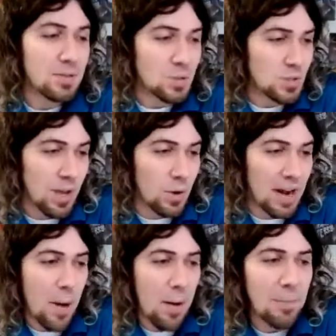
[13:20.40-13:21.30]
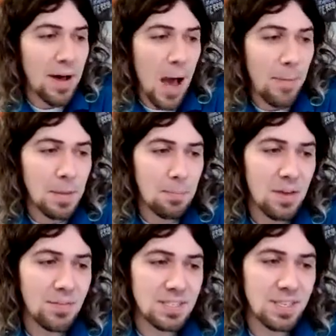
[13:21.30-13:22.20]
Second one, about how many
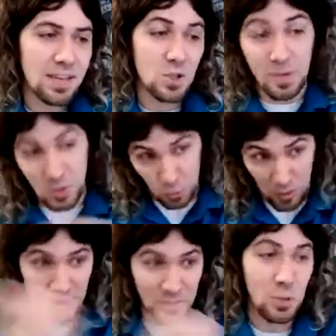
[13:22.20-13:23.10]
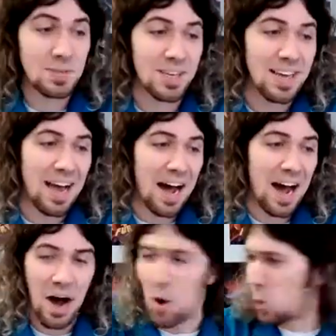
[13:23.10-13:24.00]
PVC instruments or rimba tubes
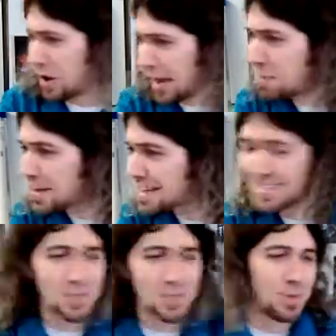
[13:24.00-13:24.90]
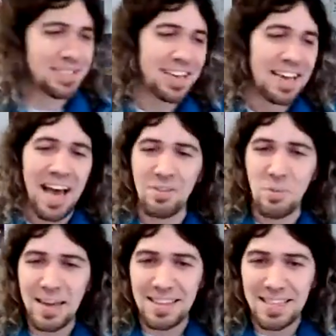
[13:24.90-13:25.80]
or ABS instruments have you
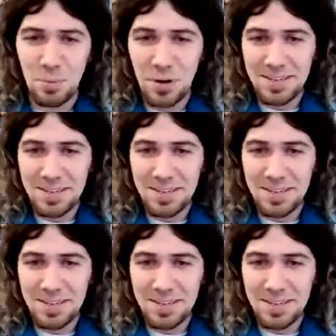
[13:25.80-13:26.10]
made?